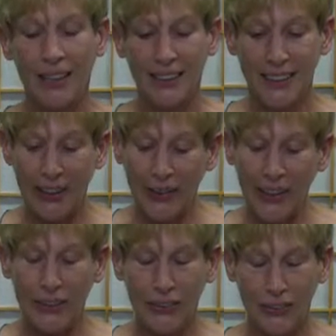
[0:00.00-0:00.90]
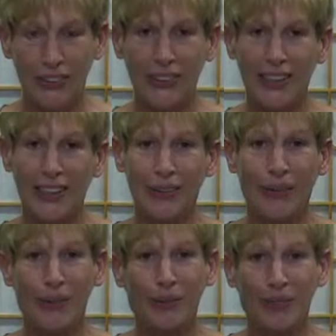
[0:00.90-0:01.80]
So I encourage you to get a
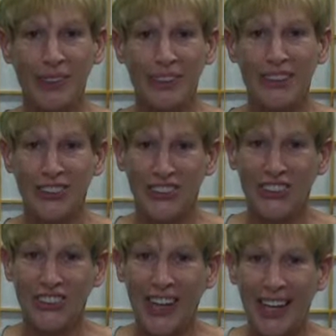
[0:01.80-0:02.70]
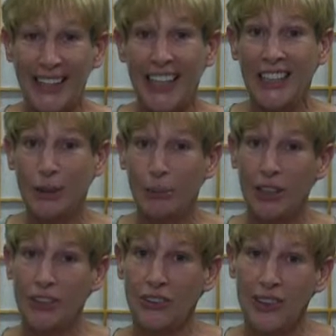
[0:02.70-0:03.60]
hold of me as soon as you can to
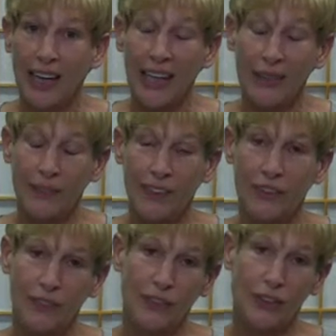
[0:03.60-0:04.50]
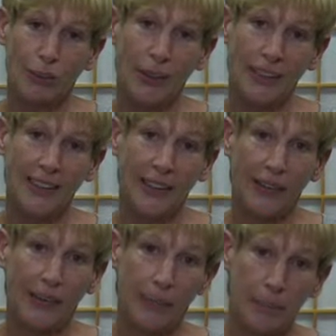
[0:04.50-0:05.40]
make sure that I can reserve your space there.